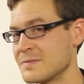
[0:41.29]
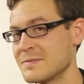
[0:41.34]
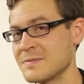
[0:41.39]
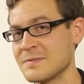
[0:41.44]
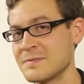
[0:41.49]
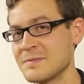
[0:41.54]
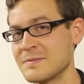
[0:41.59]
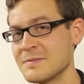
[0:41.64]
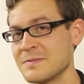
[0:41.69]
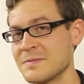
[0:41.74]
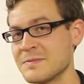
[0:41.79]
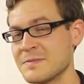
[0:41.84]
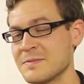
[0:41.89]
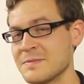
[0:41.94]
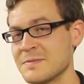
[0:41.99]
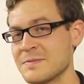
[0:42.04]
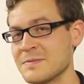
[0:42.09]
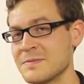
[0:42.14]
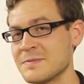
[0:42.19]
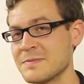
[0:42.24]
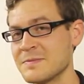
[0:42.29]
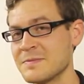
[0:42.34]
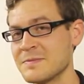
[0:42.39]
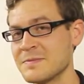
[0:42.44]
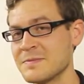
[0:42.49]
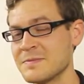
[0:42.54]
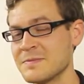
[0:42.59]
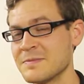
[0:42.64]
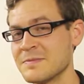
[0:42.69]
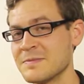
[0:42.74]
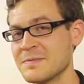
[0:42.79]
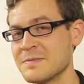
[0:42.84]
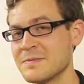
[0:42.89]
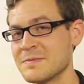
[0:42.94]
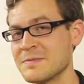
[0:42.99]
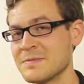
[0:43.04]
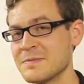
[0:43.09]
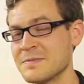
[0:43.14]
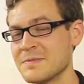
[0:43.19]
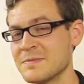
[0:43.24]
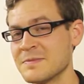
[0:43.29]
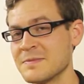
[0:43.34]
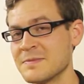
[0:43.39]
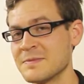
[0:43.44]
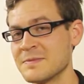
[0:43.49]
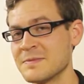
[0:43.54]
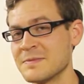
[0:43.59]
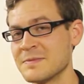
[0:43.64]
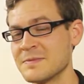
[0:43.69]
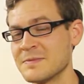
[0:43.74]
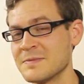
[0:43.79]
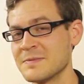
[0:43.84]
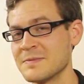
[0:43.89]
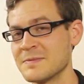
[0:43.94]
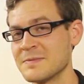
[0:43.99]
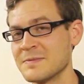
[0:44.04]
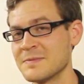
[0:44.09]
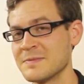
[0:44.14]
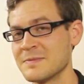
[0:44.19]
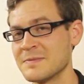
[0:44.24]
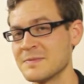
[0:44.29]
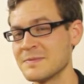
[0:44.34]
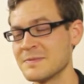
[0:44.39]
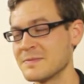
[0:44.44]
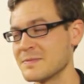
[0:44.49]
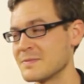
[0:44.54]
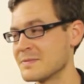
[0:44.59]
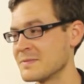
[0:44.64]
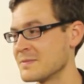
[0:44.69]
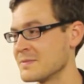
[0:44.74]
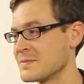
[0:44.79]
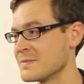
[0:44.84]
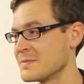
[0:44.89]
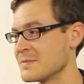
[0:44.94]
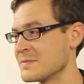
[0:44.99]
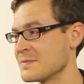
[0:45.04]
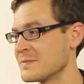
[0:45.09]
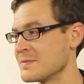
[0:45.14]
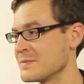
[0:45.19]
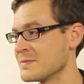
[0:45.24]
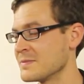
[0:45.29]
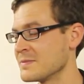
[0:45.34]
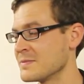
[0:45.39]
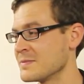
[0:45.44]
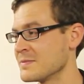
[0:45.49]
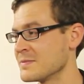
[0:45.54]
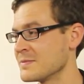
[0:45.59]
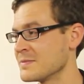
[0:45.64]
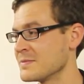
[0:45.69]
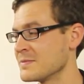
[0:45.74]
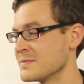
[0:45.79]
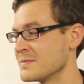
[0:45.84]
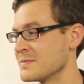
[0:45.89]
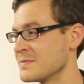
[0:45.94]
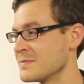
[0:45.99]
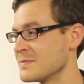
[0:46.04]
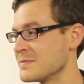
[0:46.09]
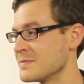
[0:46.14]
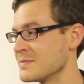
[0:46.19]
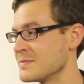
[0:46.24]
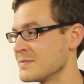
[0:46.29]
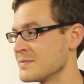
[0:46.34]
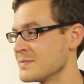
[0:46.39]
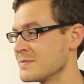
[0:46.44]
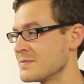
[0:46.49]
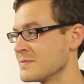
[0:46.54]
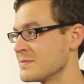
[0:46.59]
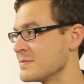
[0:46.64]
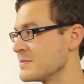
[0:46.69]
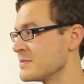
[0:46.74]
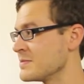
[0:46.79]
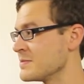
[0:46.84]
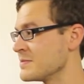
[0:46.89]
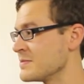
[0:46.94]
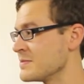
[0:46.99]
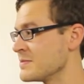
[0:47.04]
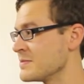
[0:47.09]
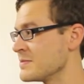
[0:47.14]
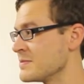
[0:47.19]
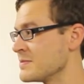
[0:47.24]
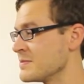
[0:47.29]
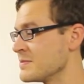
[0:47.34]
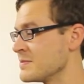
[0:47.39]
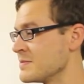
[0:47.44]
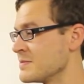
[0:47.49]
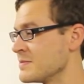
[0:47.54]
(not speaking)